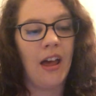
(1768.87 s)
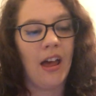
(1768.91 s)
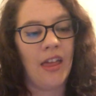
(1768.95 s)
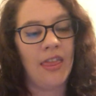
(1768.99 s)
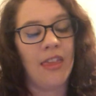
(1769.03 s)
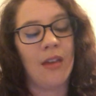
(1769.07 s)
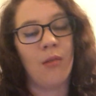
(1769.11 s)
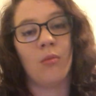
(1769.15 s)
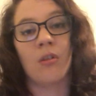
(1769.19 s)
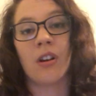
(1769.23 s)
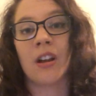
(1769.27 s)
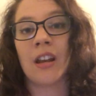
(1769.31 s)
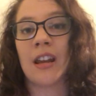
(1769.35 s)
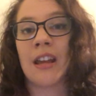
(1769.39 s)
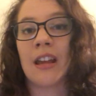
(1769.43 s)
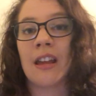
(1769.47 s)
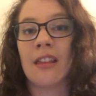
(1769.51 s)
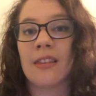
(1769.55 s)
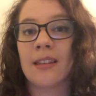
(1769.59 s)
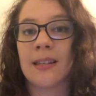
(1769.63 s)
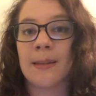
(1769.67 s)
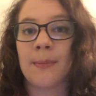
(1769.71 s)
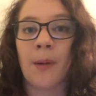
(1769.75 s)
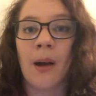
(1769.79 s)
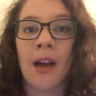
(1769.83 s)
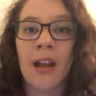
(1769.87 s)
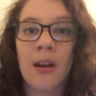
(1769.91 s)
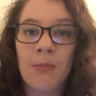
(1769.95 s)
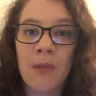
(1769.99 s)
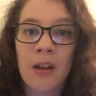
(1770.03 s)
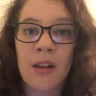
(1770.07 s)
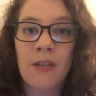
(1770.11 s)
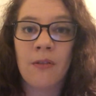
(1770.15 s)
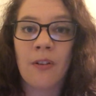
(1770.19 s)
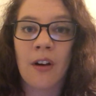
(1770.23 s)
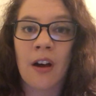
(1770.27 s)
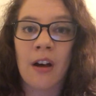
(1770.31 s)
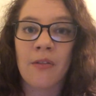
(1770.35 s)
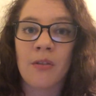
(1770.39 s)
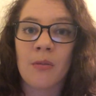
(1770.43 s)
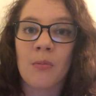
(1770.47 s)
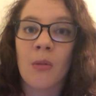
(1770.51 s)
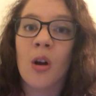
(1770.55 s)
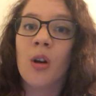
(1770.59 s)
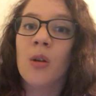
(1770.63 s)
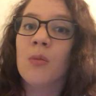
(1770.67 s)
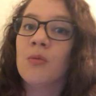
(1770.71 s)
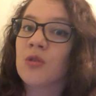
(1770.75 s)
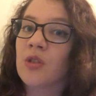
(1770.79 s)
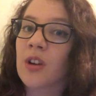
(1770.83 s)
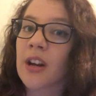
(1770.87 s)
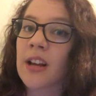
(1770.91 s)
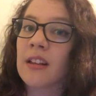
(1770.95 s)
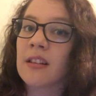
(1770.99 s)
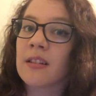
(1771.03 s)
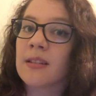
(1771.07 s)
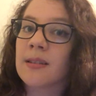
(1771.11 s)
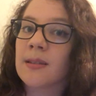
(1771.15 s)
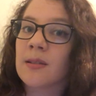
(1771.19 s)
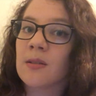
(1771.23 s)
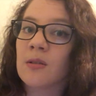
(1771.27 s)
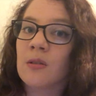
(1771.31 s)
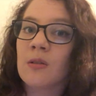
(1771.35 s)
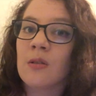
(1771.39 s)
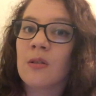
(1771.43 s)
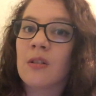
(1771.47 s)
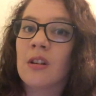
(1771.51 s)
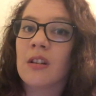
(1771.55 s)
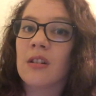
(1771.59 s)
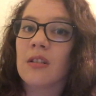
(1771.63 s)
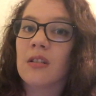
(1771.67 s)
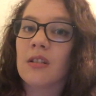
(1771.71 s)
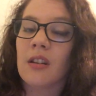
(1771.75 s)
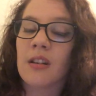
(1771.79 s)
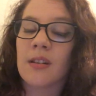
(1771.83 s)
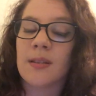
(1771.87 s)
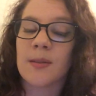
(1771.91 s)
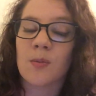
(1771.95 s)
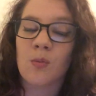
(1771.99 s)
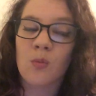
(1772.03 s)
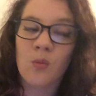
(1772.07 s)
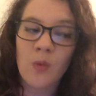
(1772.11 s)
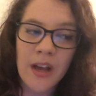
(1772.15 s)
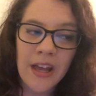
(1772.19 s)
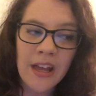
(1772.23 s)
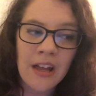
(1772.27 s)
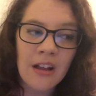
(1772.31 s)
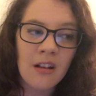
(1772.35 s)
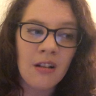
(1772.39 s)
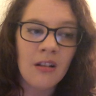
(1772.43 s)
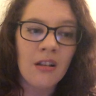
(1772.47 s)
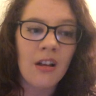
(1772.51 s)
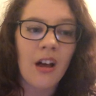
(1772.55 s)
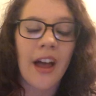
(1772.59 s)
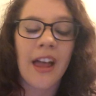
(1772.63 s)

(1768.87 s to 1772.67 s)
And then we're going to get the Spider-Man Far From Home trailer soon as well.